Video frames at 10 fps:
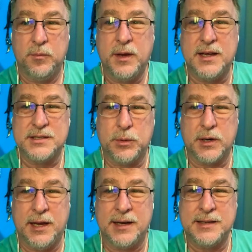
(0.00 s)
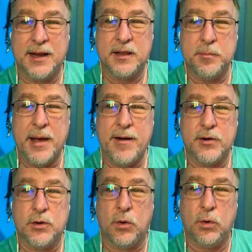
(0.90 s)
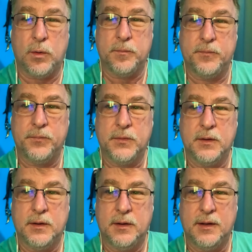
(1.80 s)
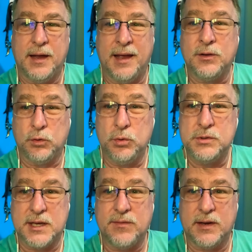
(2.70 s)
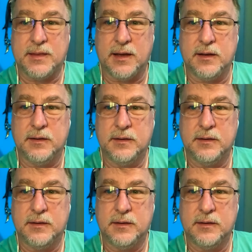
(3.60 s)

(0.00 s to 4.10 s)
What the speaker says: because they were kicked out of the marital home and lose everything.